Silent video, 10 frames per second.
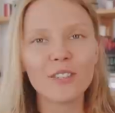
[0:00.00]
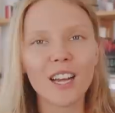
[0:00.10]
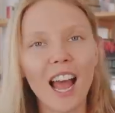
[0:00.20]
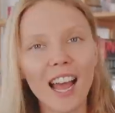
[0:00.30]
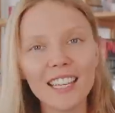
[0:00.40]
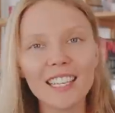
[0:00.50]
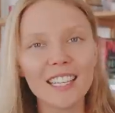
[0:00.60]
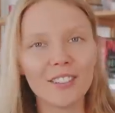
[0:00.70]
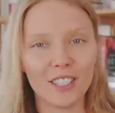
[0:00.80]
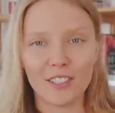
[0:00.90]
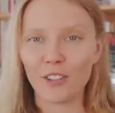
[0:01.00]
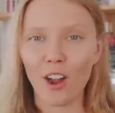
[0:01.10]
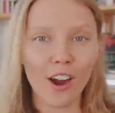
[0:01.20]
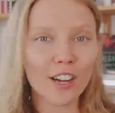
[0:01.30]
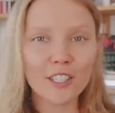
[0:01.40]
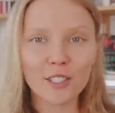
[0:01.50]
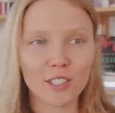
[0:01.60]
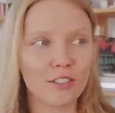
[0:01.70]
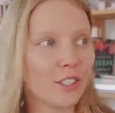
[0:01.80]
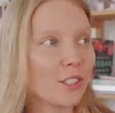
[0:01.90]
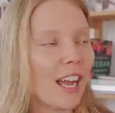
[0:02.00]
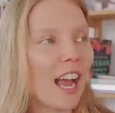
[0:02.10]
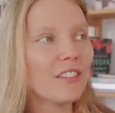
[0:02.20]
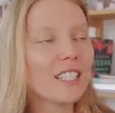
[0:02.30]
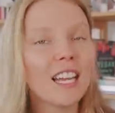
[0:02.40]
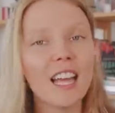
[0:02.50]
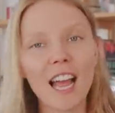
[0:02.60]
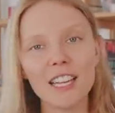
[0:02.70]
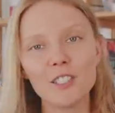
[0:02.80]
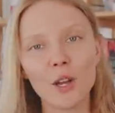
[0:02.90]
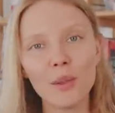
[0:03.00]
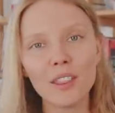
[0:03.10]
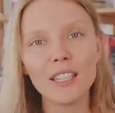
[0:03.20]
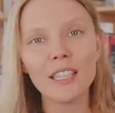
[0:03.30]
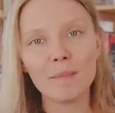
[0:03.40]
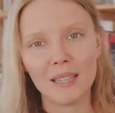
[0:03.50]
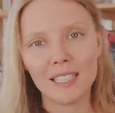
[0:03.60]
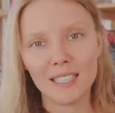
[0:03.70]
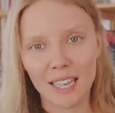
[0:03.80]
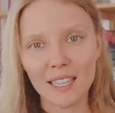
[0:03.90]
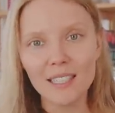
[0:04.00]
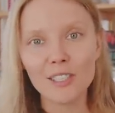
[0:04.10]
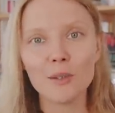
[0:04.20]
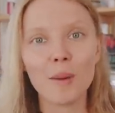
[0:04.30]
for hiking, or it's for arts, or it's for craft, I don't think it makes sense to